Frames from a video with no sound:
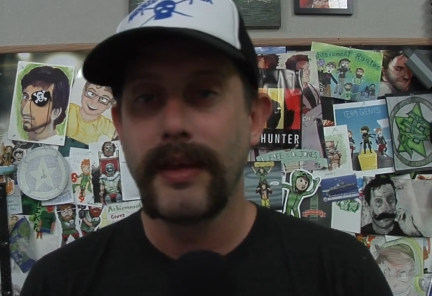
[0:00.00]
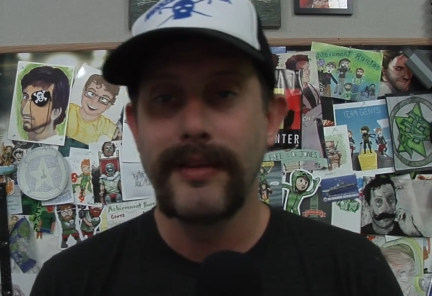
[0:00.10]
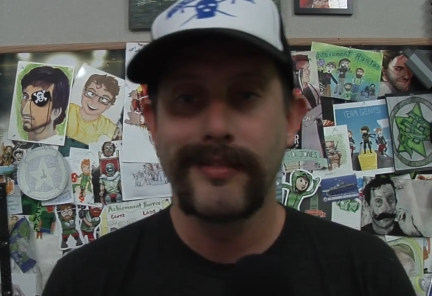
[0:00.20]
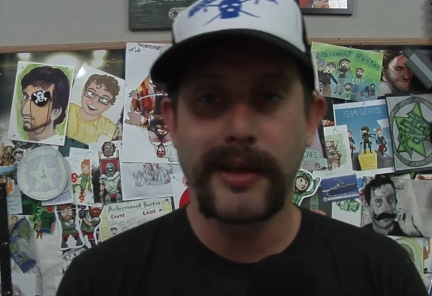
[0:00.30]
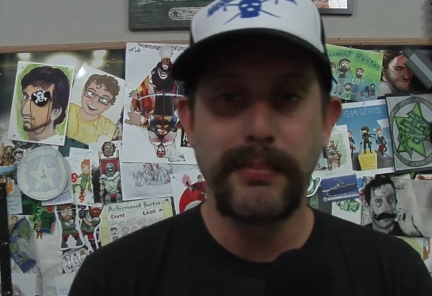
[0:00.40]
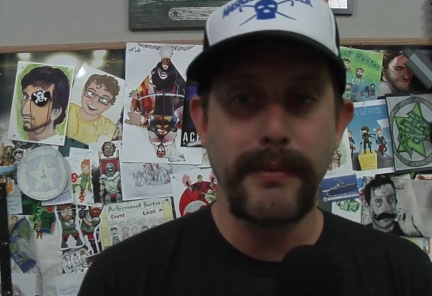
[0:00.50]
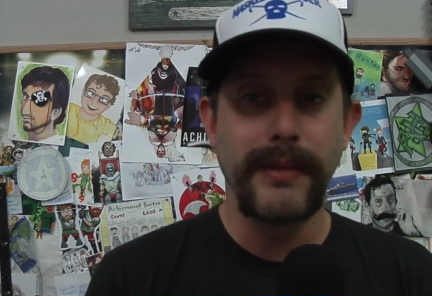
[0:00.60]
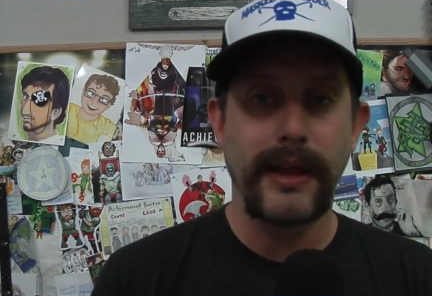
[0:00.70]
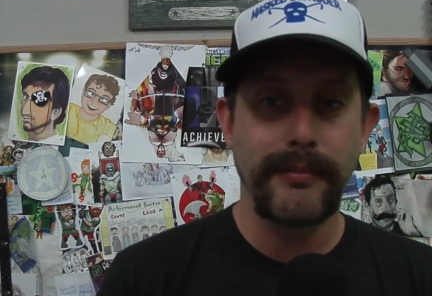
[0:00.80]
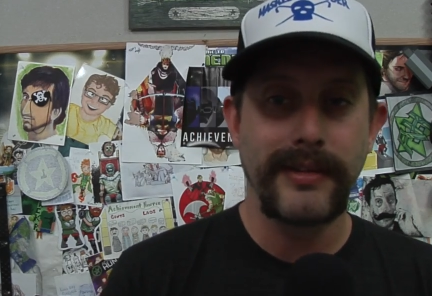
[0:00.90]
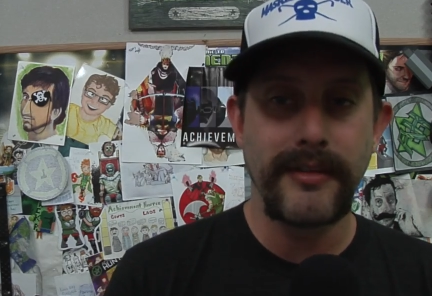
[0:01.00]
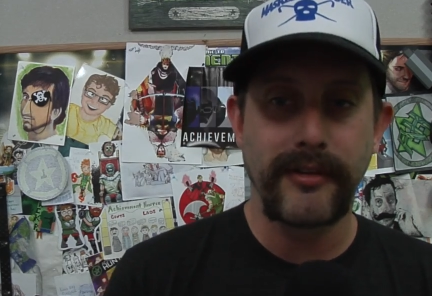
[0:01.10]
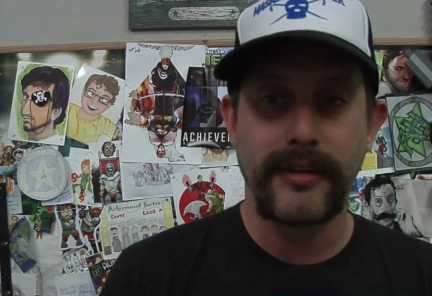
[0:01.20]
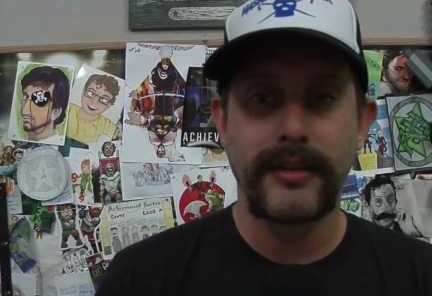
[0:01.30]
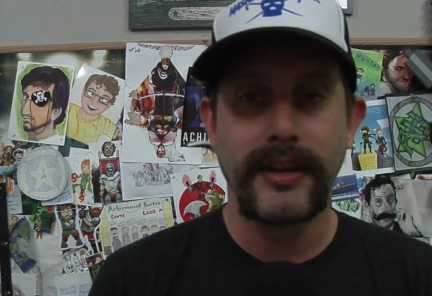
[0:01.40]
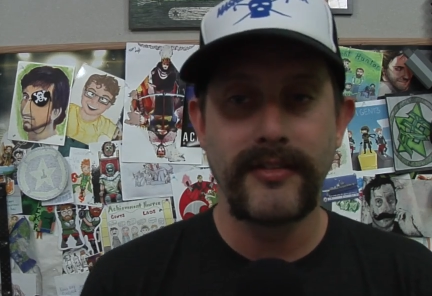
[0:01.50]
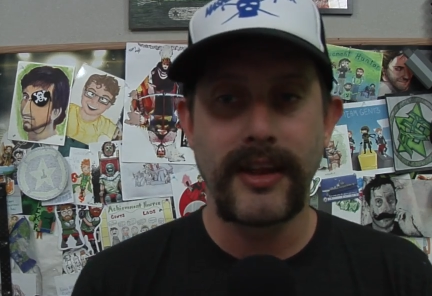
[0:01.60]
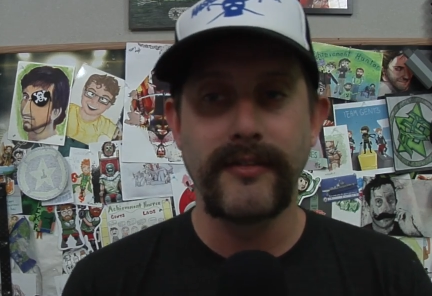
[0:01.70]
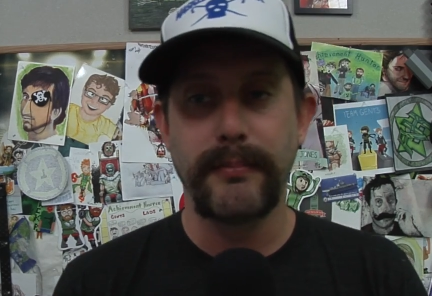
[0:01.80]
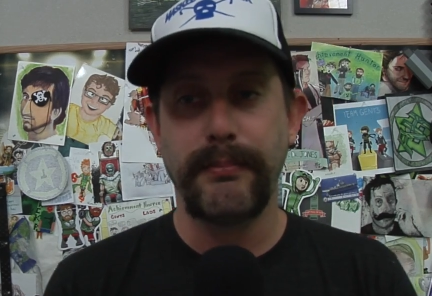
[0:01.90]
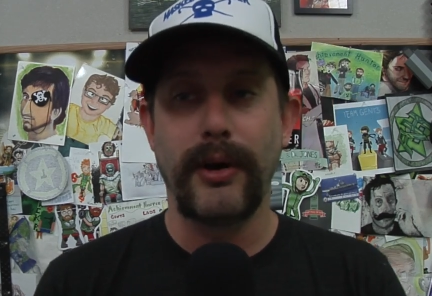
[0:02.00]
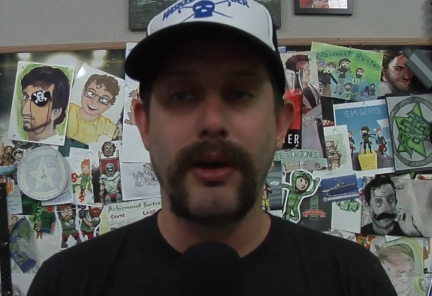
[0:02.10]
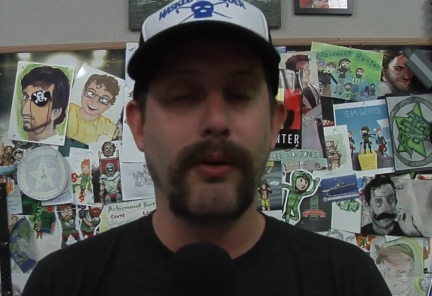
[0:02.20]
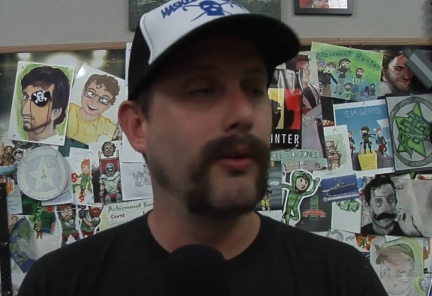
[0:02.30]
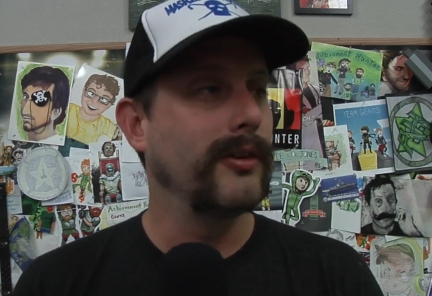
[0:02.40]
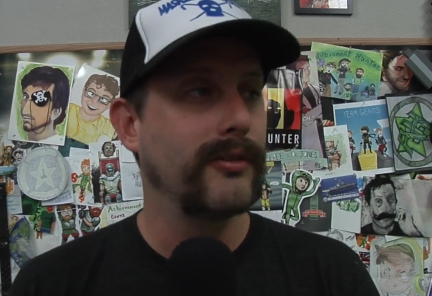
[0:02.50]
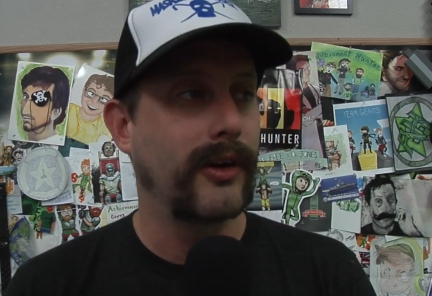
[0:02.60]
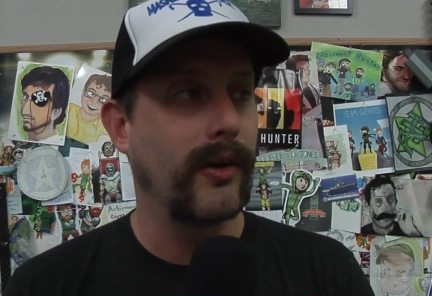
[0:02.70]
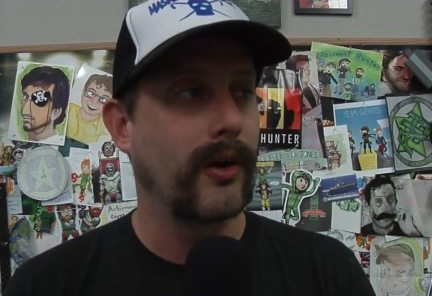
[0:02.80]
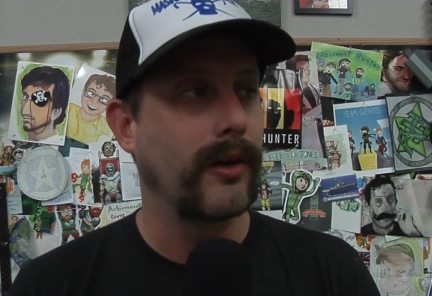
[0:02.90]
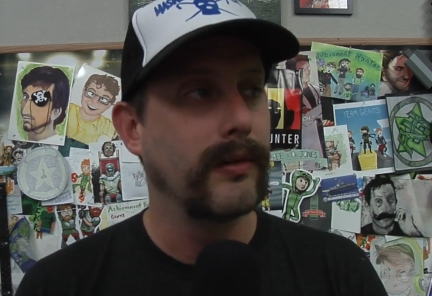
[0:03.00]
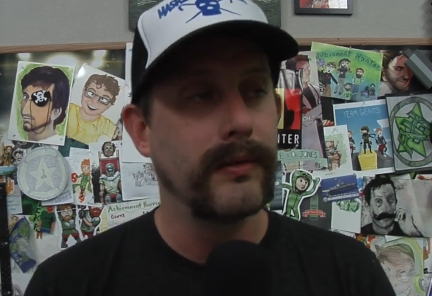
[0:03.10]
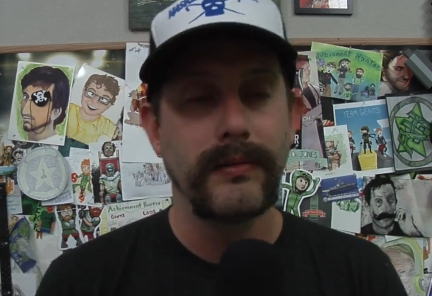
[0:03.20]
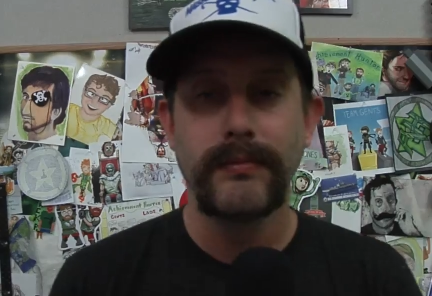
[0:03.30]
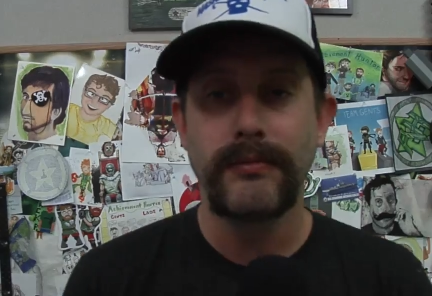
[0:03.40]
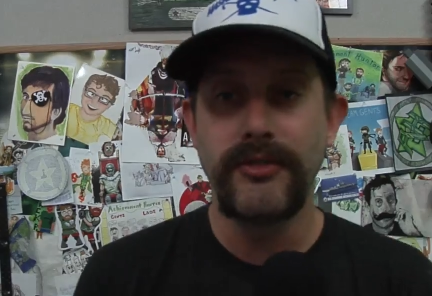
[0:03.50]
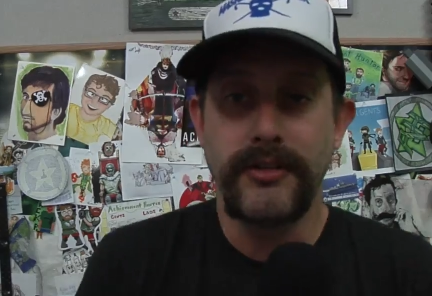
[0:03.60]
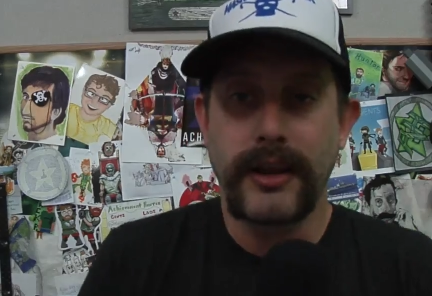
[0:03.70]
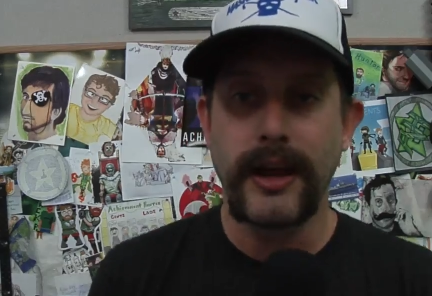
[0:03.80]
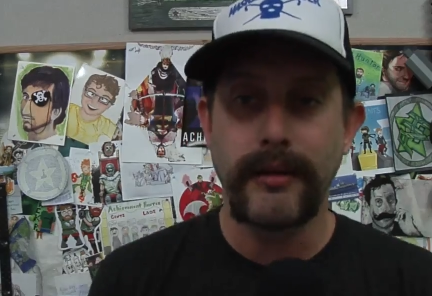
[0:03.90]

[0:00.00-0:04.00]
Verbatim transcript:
Speaker 1: It's like bum bait, but different. Instead of a butthole, you use a car. You should check it